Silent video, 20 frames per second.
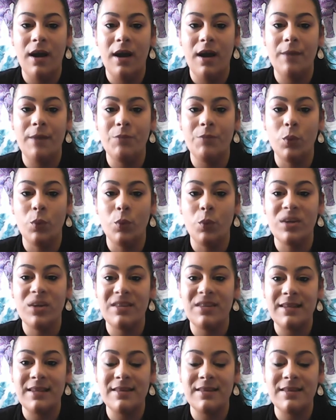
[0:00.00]
wasn't
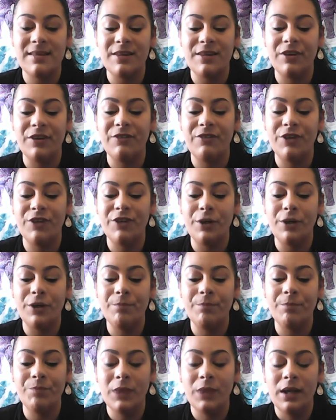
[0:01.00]
necessarily for you.
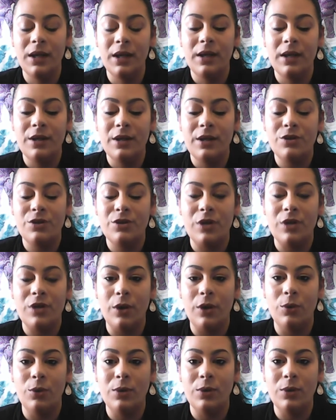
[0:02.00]

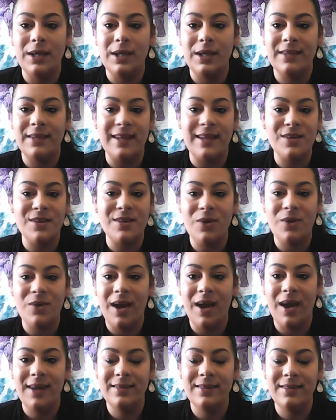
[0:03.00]
So that's
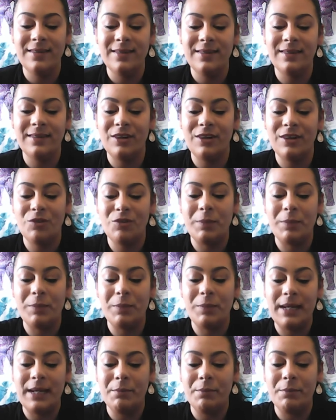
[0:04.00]
okay. There's
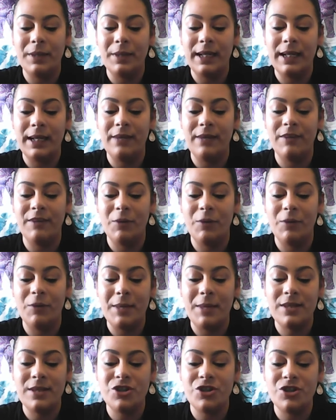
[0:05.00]
plenty of other
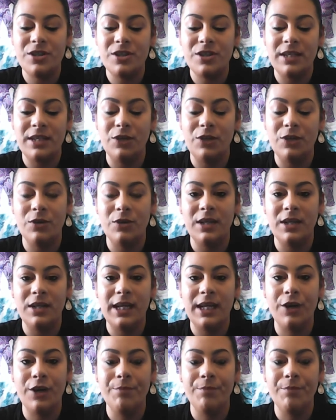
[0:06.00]
messages that you could
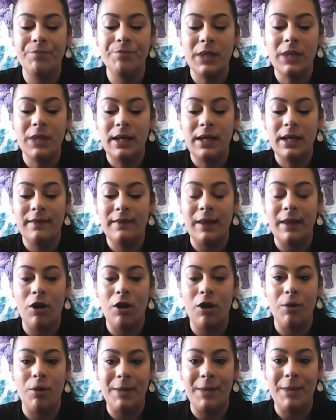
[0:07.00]
hear that
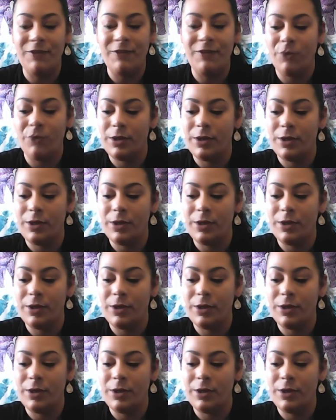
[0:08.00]
are meant for you.